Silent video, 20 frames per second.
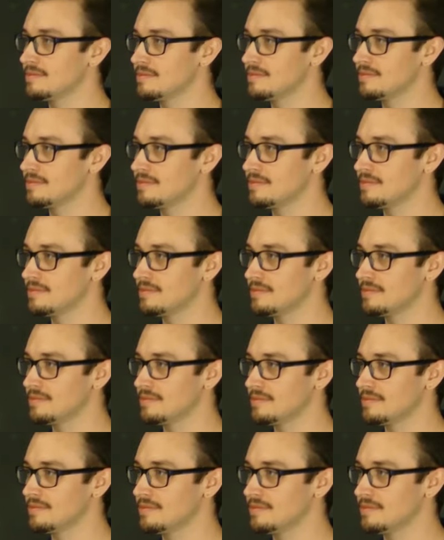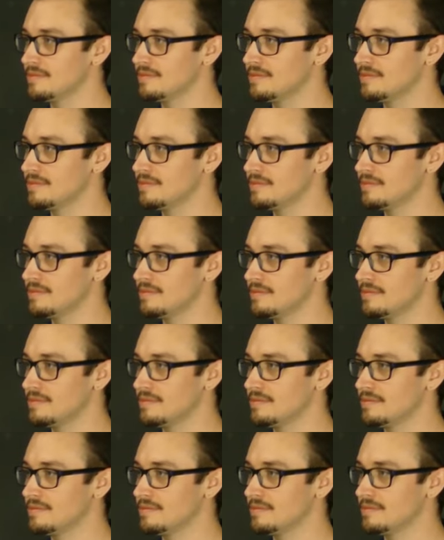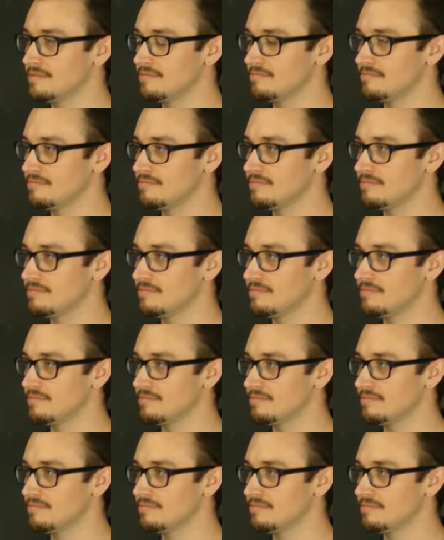(not speaking)